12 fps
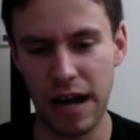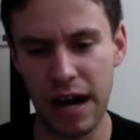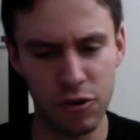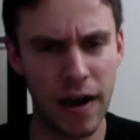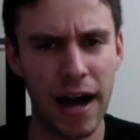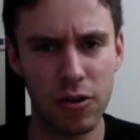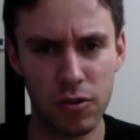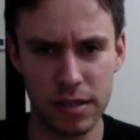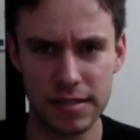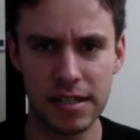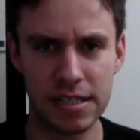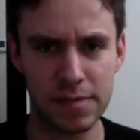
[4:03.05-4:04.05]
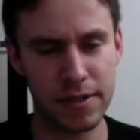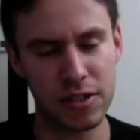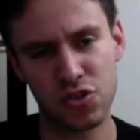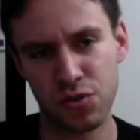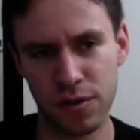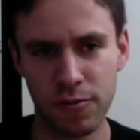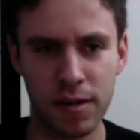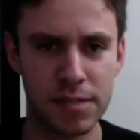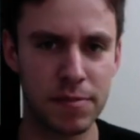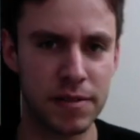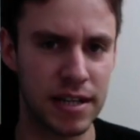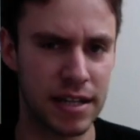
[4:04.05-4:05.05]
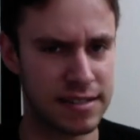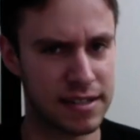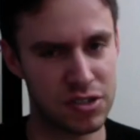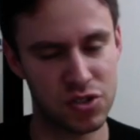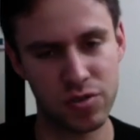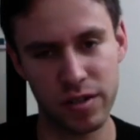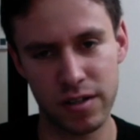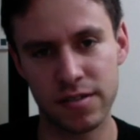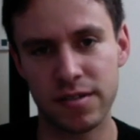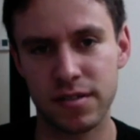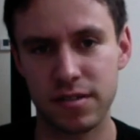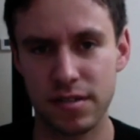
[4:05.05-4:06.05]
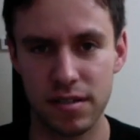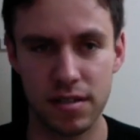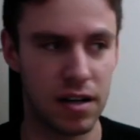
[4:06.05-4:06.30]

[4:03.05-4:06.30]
I don't know how long it takes place story-wise, but like I said, it's 2 years.